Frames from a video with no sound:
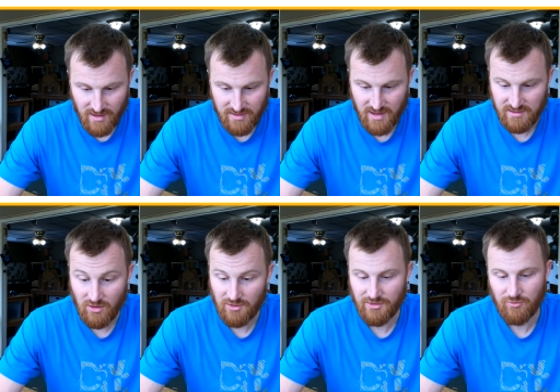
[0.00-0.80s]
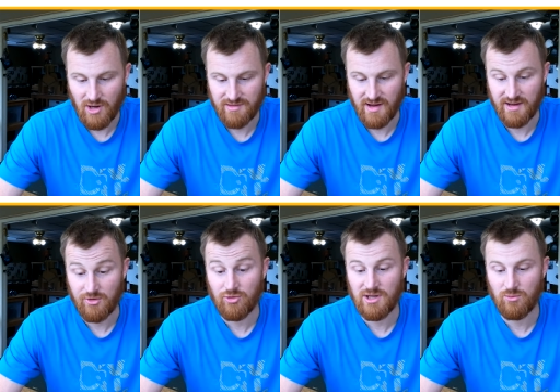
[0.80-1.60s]
And then he also writes, I
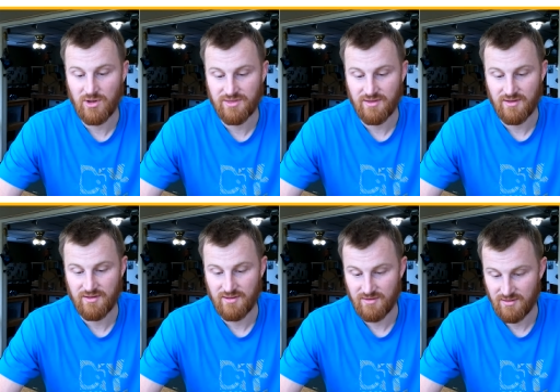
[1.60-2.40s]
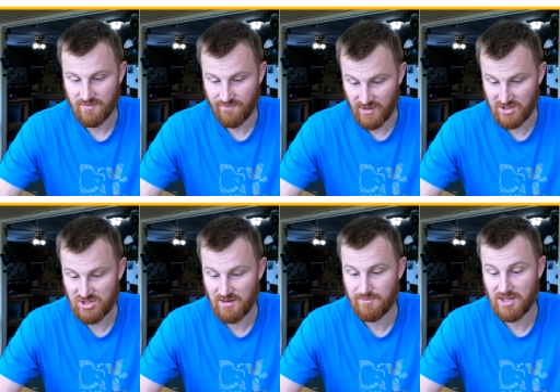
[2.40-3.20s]
agree with
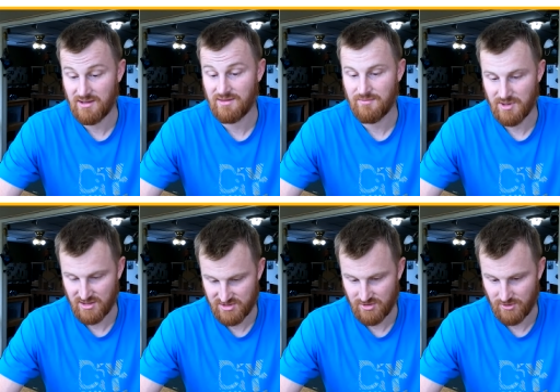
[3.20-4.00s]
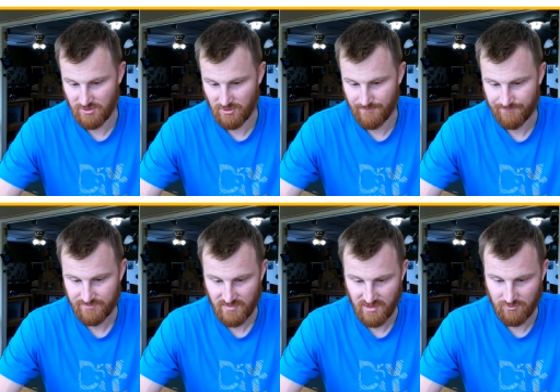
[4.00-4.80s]
finishing being the biggest hurdle.
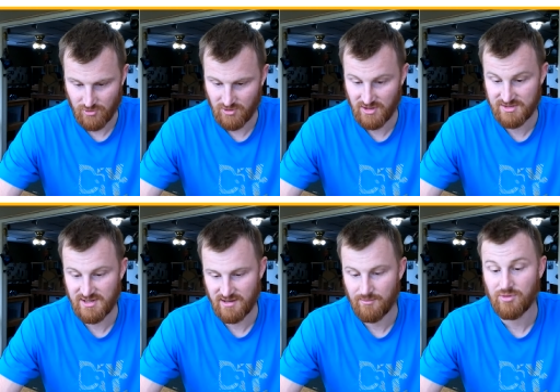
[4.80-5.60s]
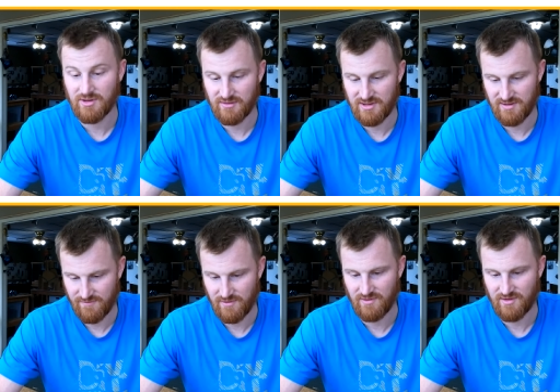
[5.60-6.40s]
It really is a completely
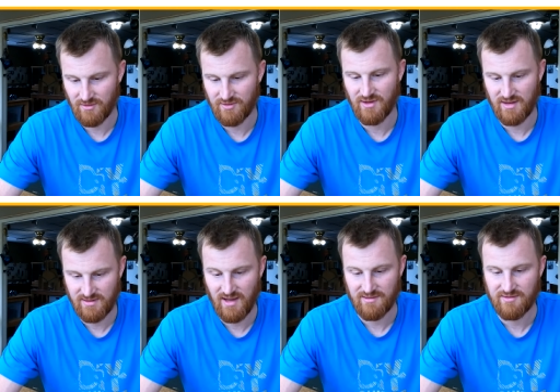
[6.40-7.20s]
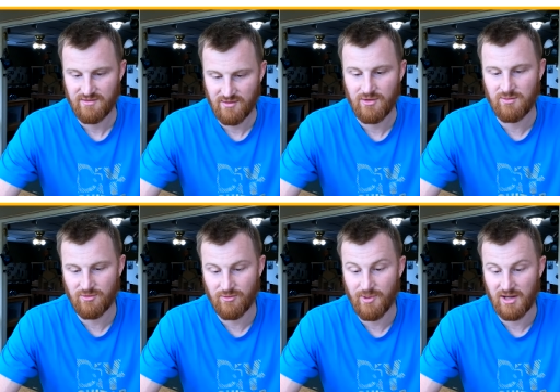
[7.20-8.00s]
different skill set. Yes, so he
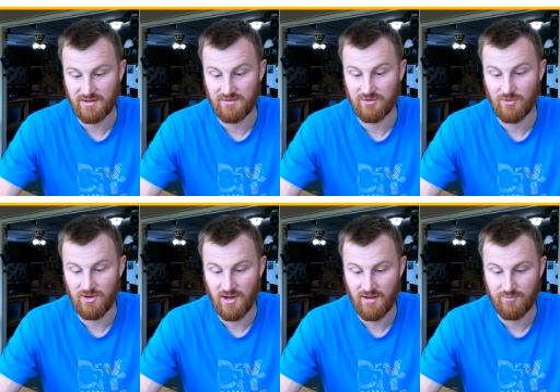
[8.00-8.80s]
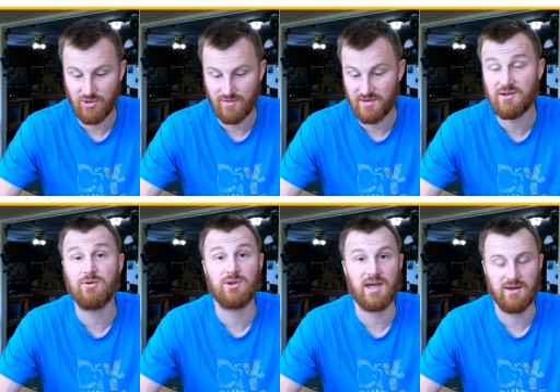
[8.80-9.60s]
was responding to a previous
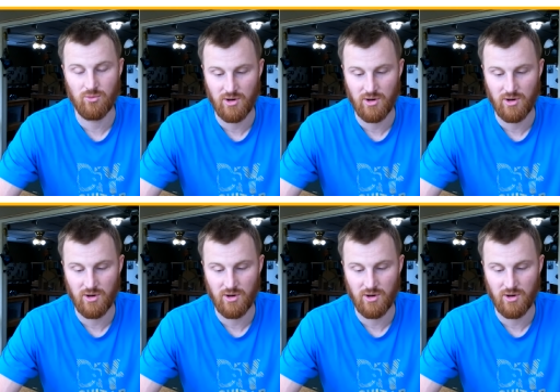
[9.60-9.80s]
Q and A